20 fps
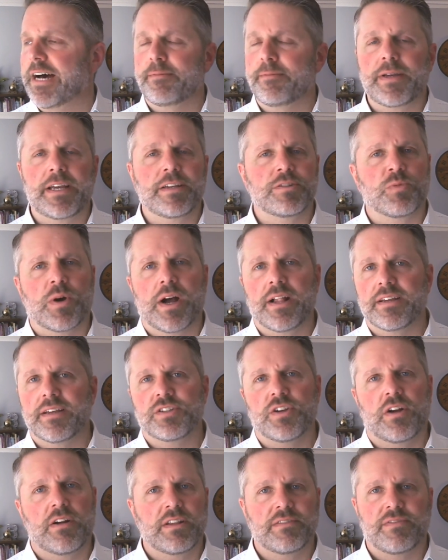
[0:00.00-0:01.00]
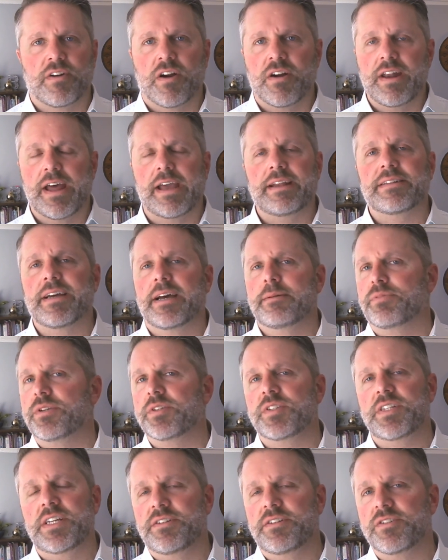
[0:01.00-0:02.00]
as well as all of our nighttime
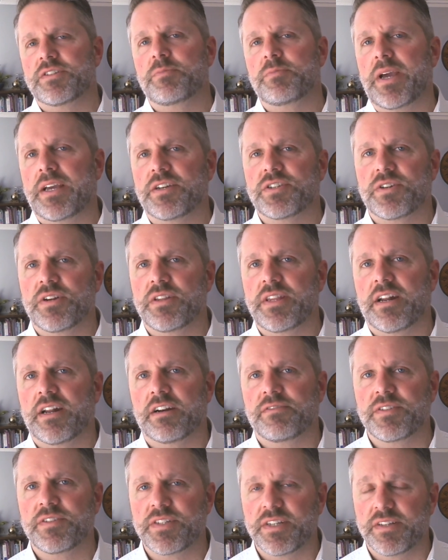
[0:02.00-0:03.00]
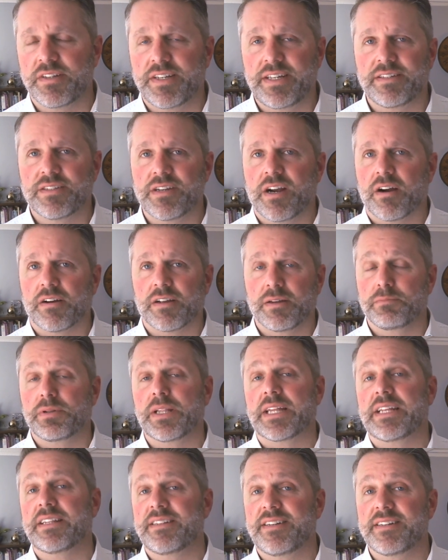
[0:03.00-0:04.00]
procedures to make sure that our facilities are
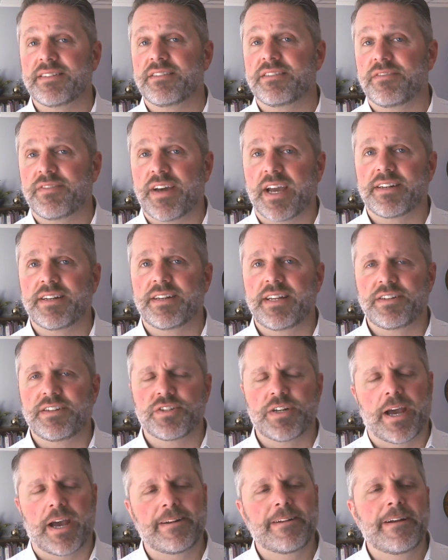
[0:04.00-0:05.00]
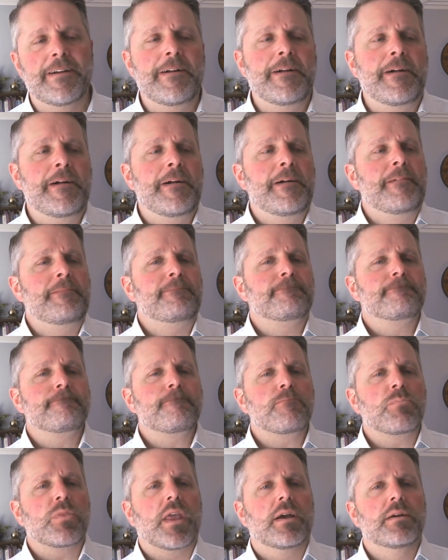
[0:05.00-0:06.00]
completely disinfected each night.
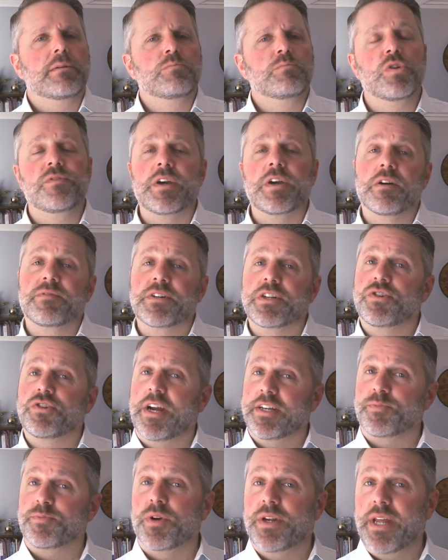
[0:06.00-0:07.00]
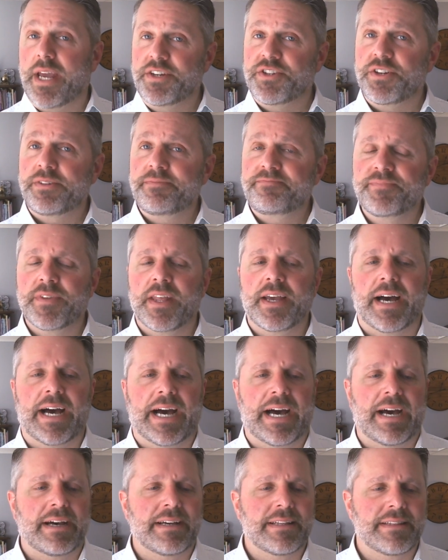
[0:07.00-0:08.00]
Moving over to transportation,
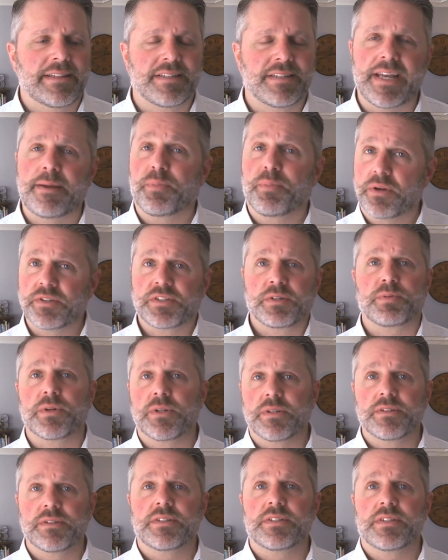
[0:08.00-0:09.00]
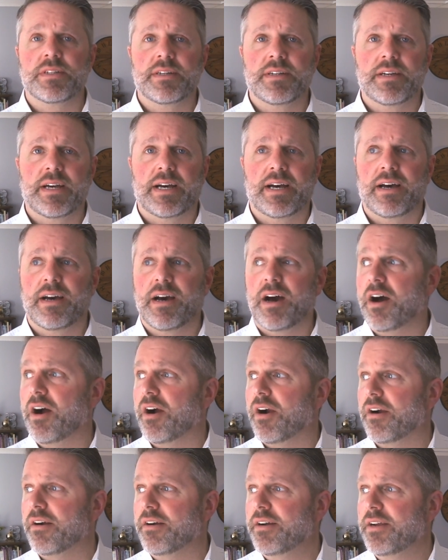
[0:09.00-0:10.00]
the same principles
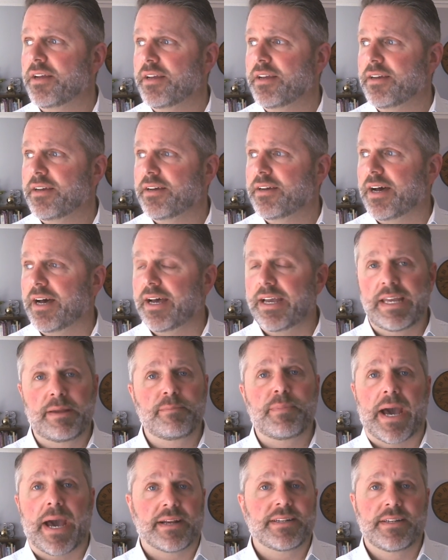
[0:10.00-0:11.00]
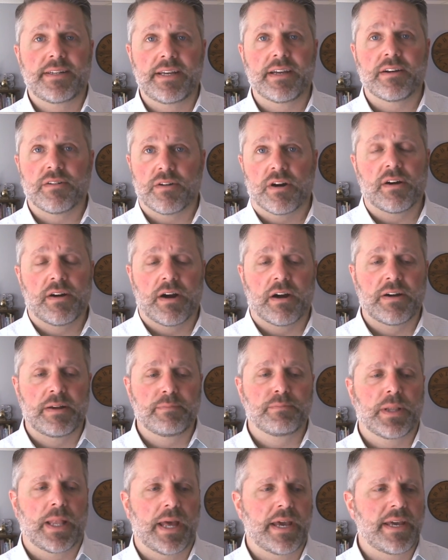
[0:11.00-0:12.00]
are impacted here, are in
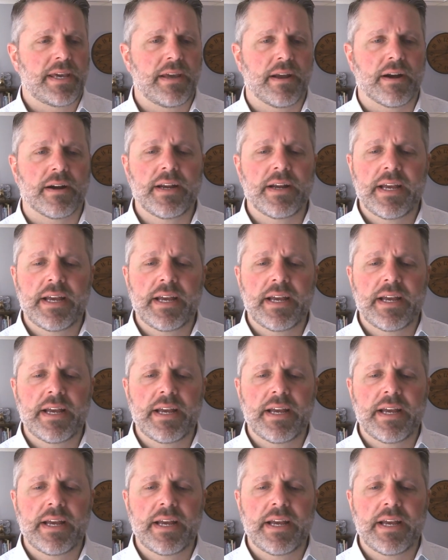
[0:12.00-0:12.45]
play here.